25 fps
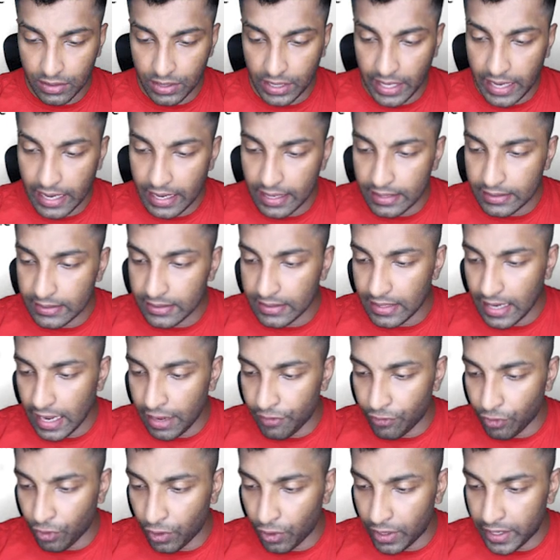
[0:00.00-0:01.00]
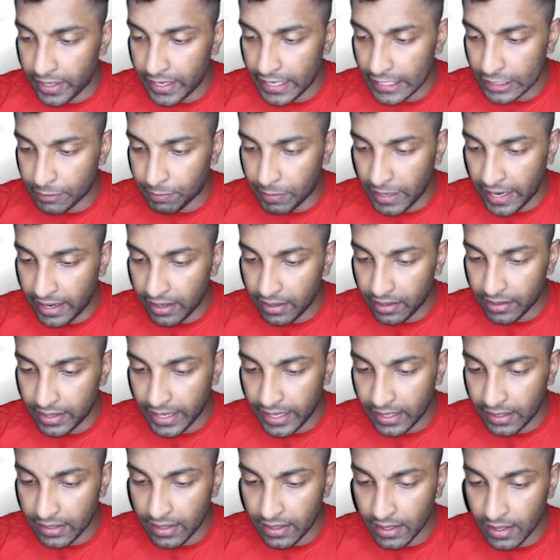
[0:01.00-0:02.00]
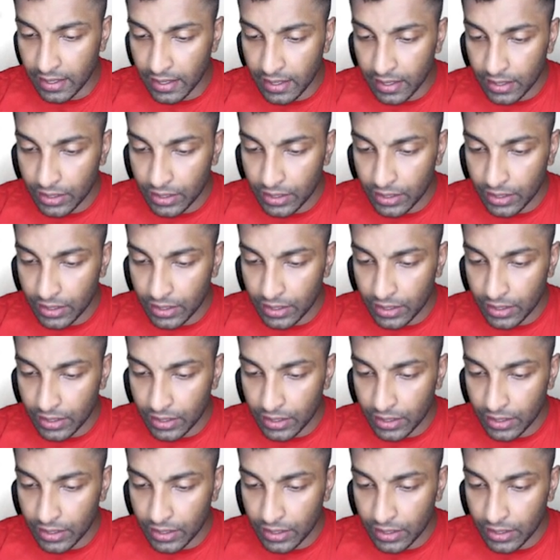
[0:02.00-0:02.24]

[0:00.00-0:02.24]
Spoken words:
3 list I have already explained, right?